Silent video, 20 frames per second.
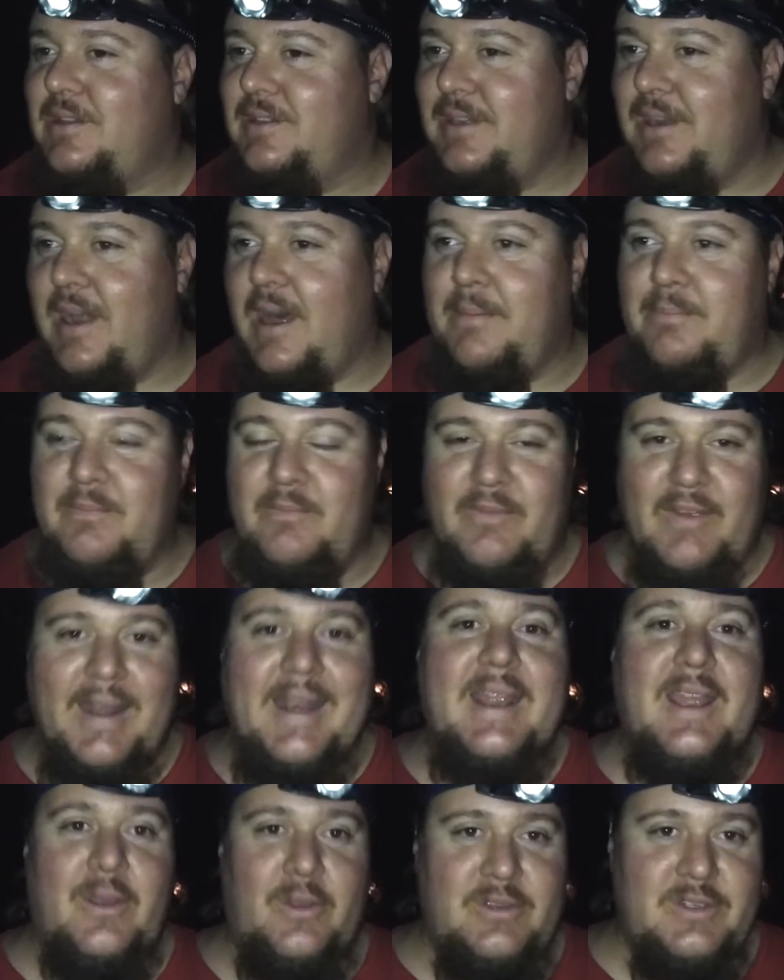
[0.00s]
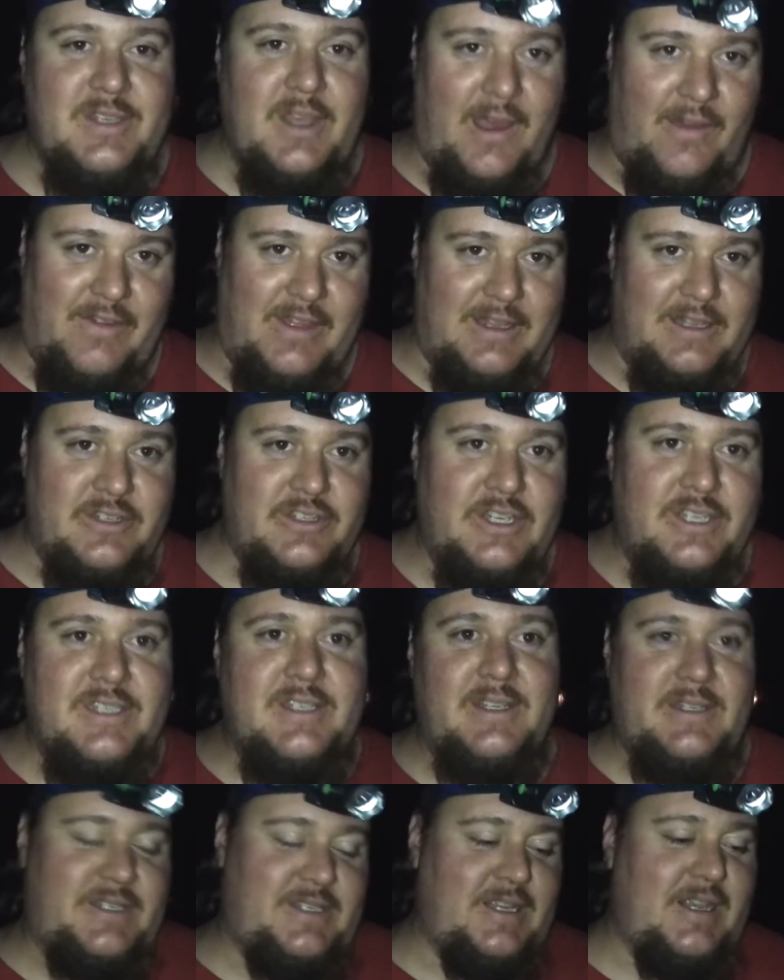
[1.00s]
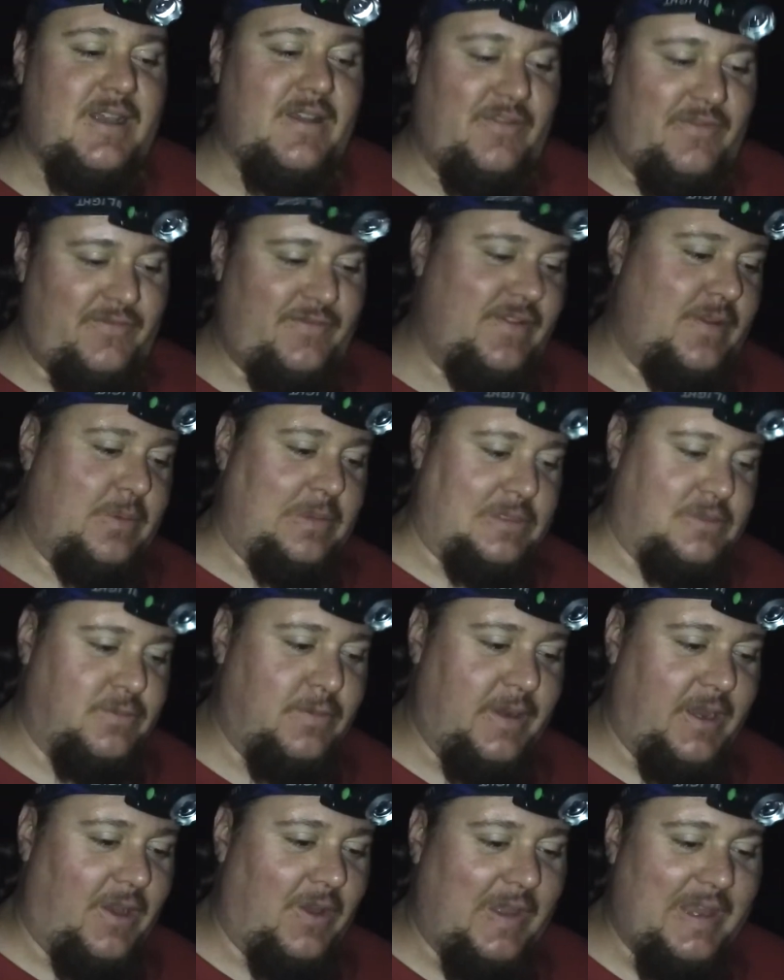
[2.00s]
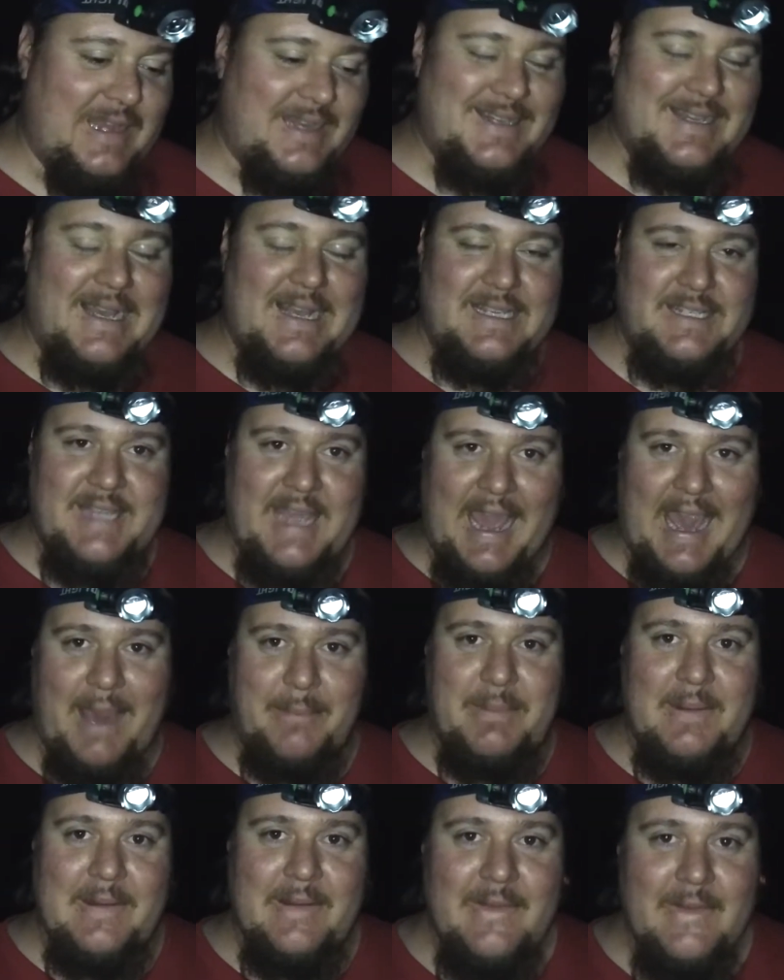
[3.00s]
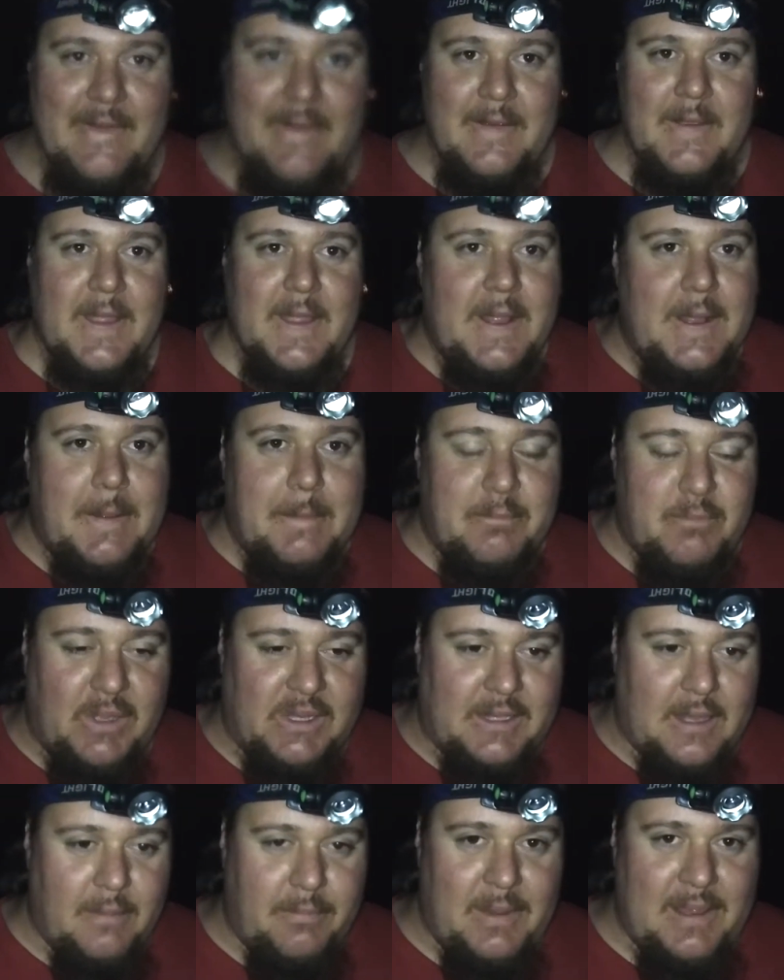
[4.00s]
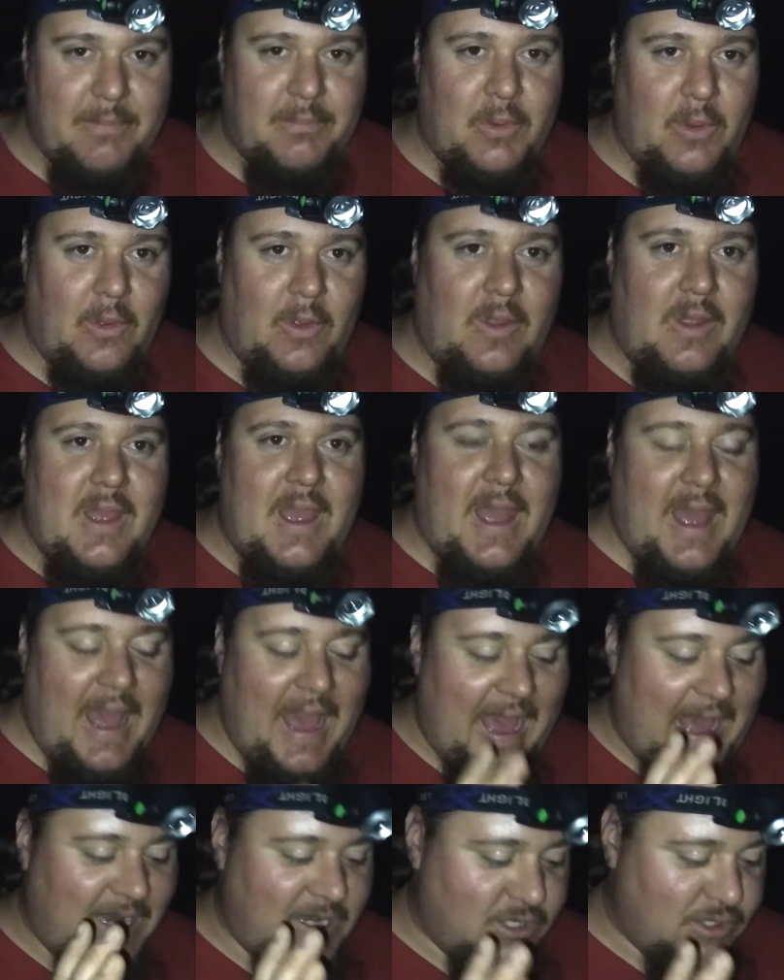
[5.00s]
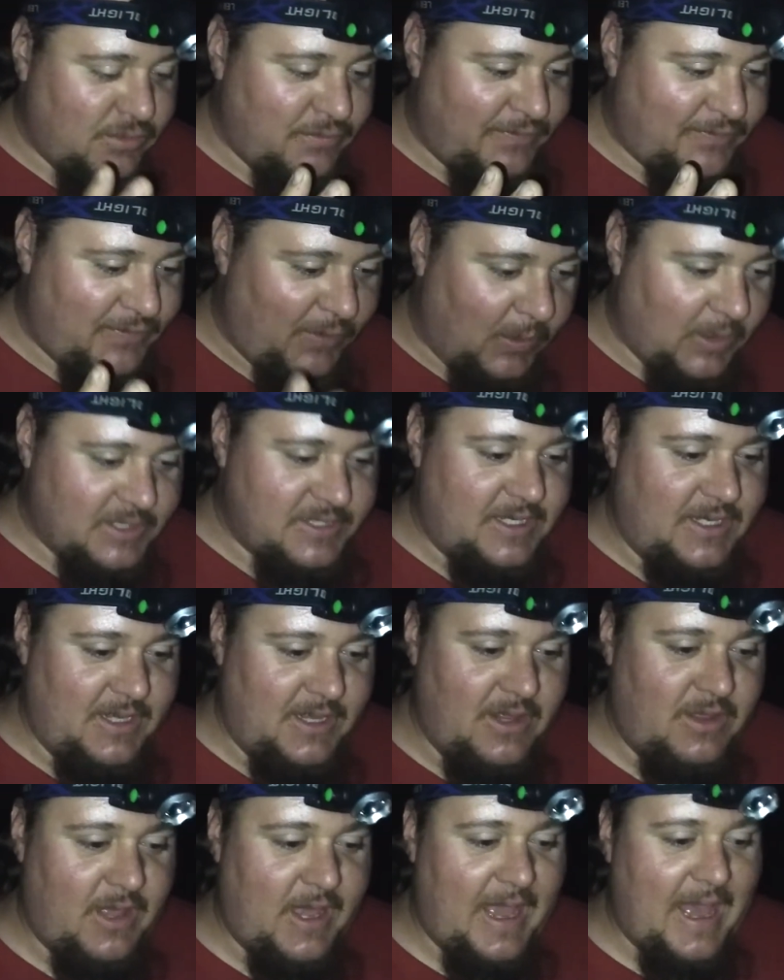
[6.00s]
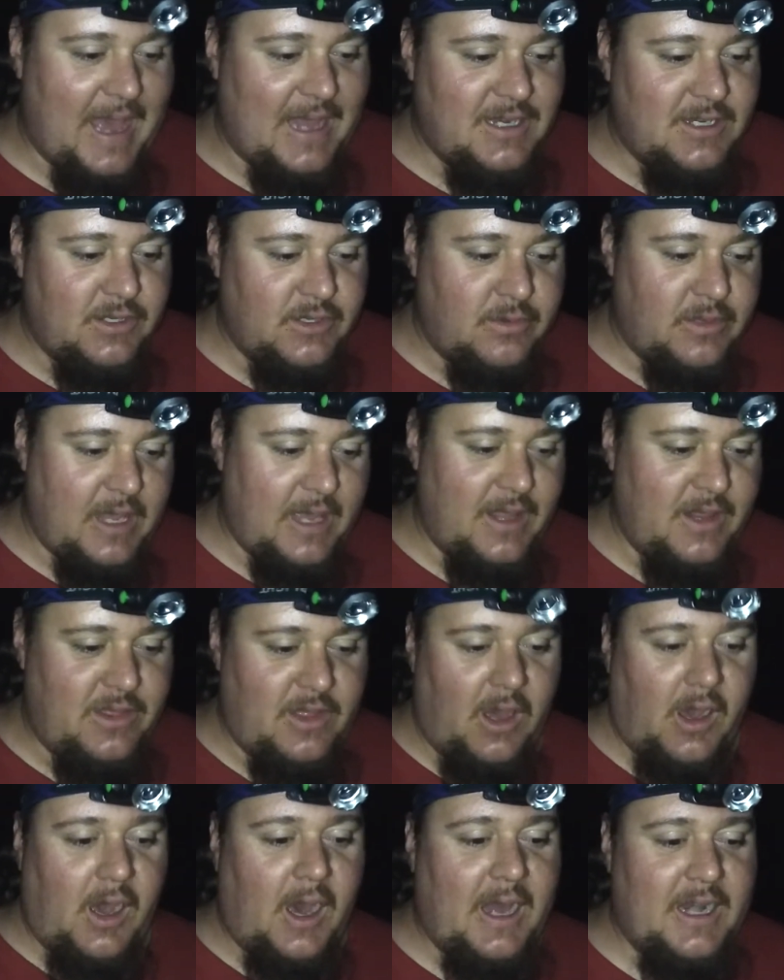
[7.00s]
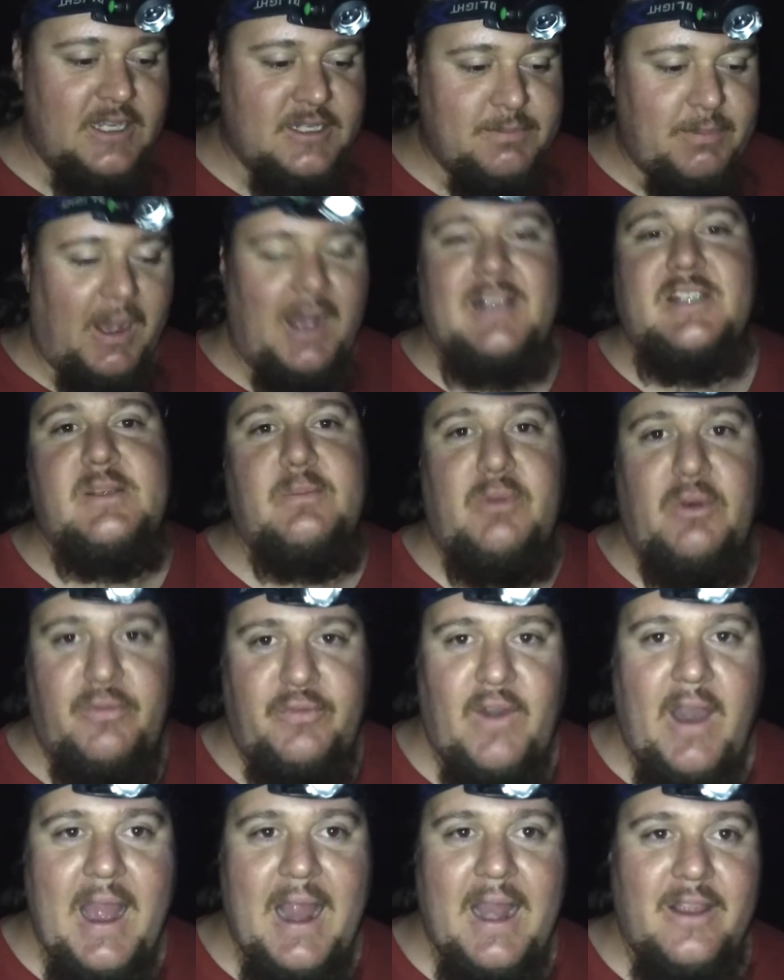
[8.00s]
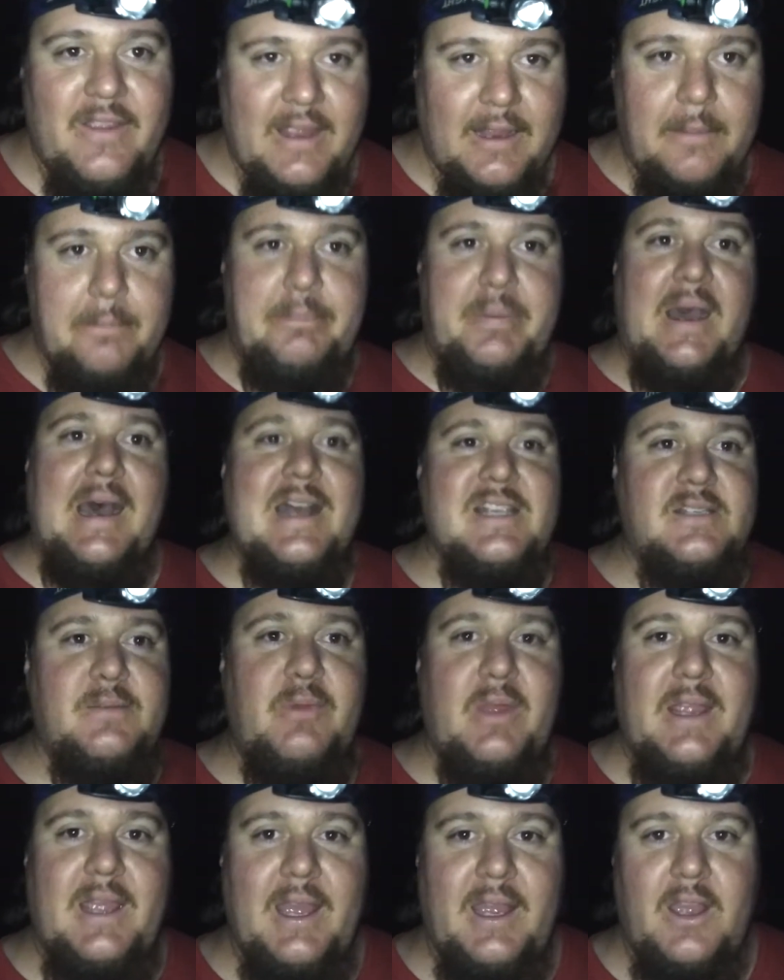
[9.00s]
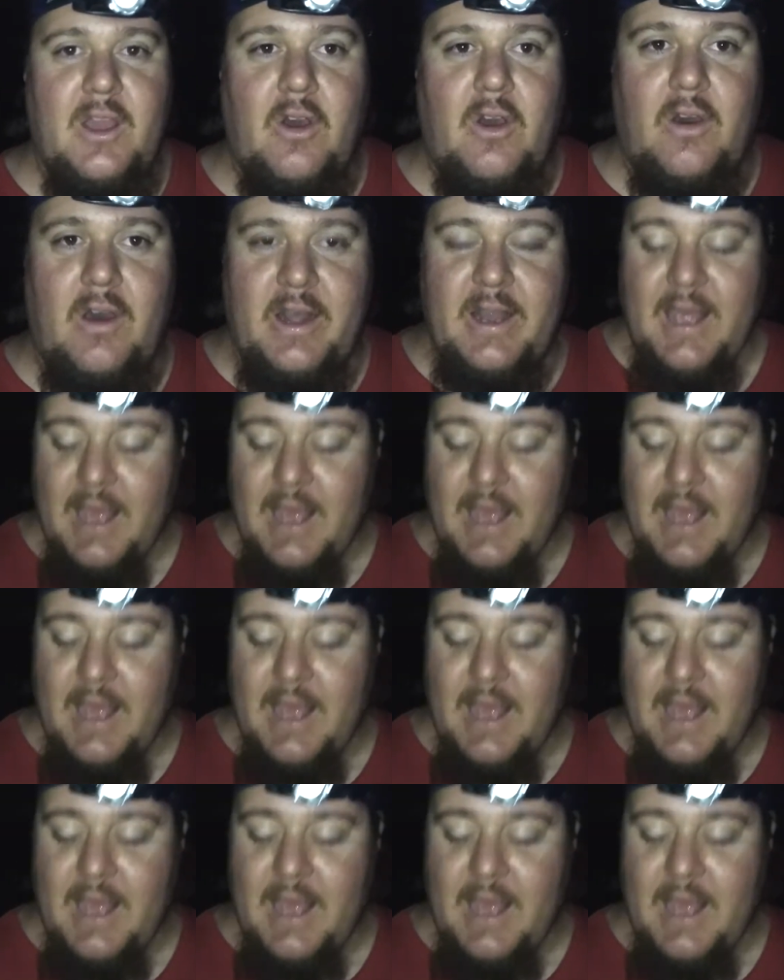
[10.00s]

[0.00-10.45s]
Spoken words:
it up, videos of it, just to see if it was real. It does happen, but the people had to force it. They had to get the hottest possible fire they could possibly get going